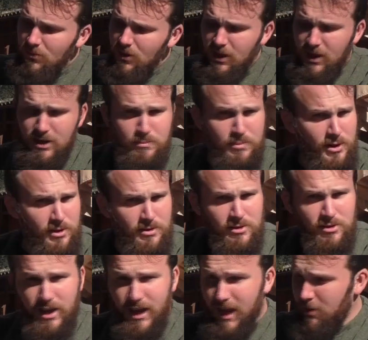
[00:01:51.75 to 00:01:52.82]
in
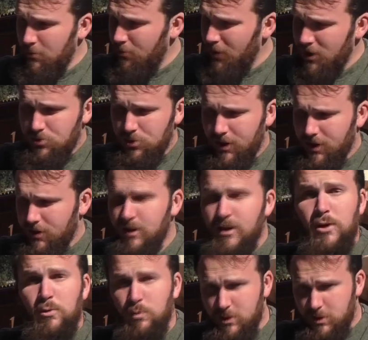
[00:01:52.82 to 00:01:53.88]
imperial and metric,
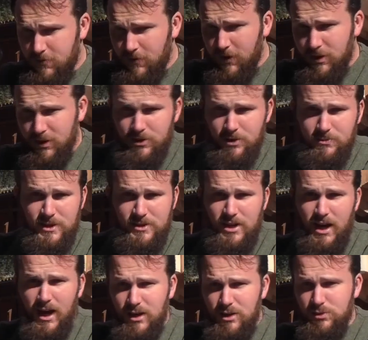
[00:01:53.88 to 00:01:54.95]
which is very good because
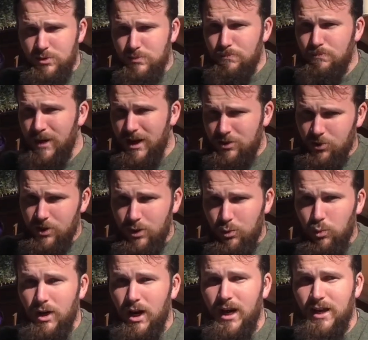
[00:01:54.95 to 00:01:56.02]
I use metric
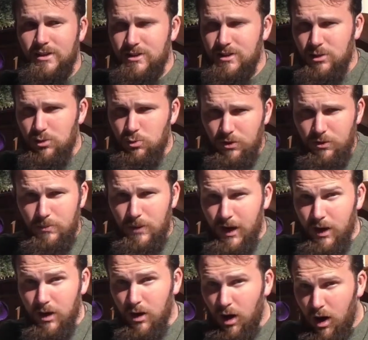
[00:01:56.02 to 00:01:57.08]
when I deal with my
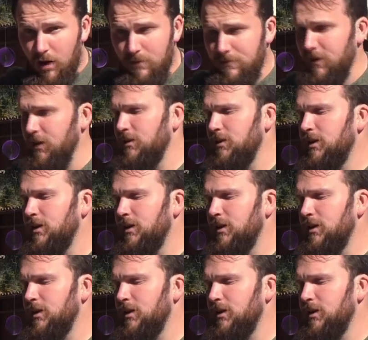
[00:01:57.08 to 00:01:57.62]
coffee.